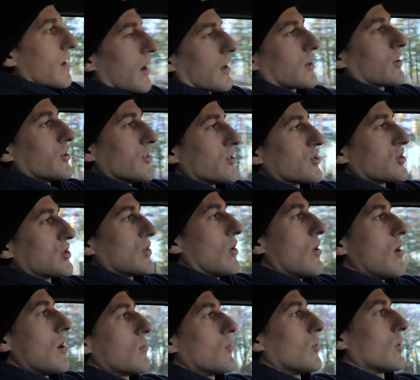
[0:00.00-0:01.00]
A good
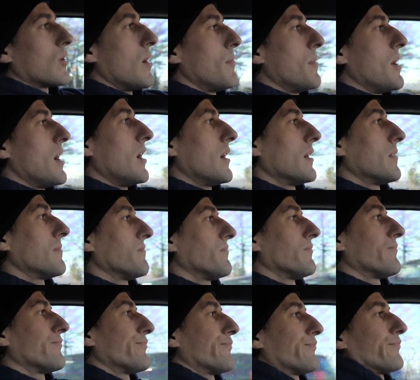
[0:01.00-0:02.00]
song will come on,
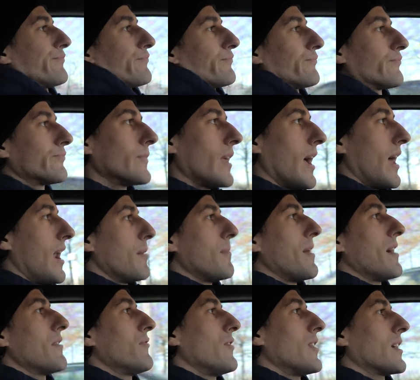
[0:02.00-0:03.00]
and I
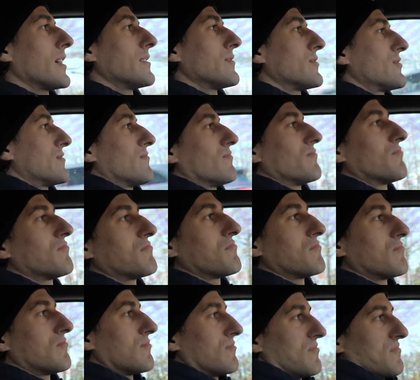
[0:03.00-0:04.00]
might fucking
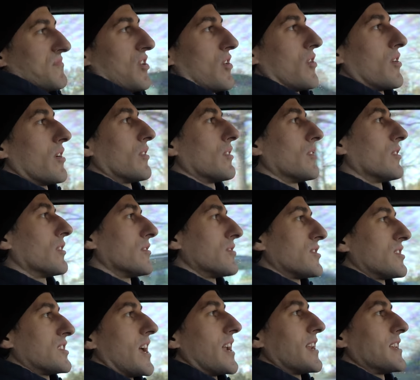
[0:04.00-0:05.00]
turn a
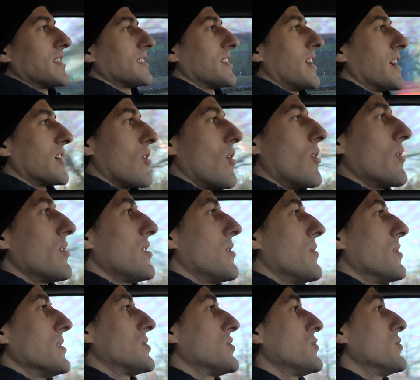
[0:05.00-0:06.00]
steady state
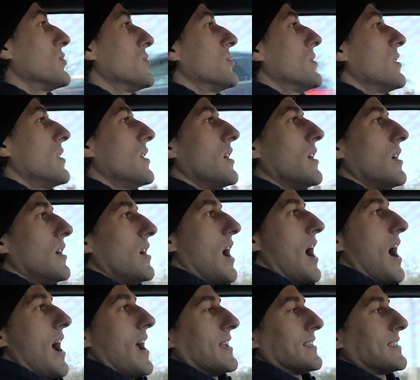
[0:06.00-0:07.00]
cardio into
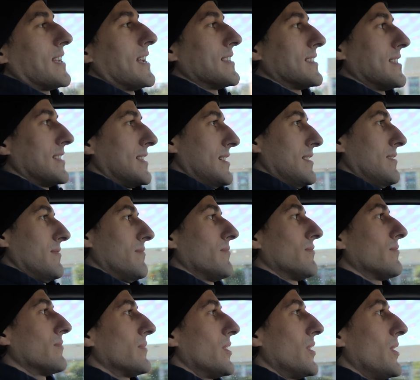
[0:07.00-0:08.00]
a high intensity,
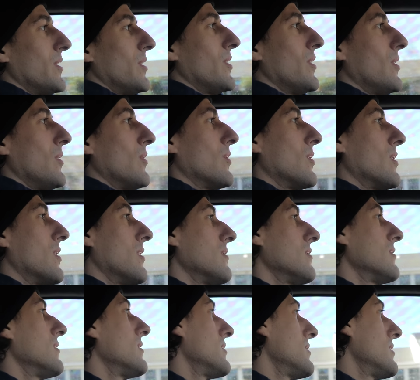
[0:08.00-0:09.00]
you know?
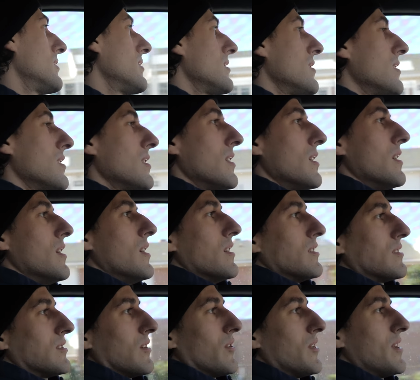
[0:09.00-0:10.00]

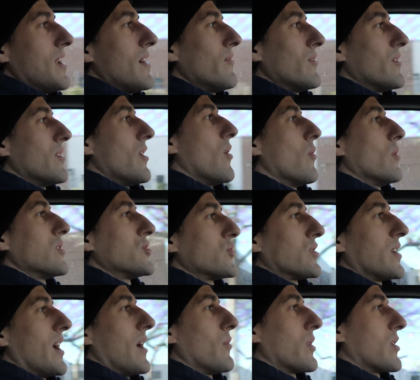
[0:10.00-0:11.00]
So you never know what
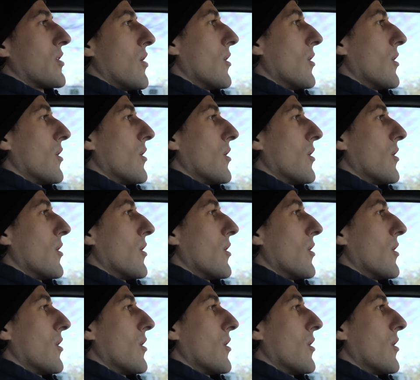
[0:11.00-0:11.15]
you get with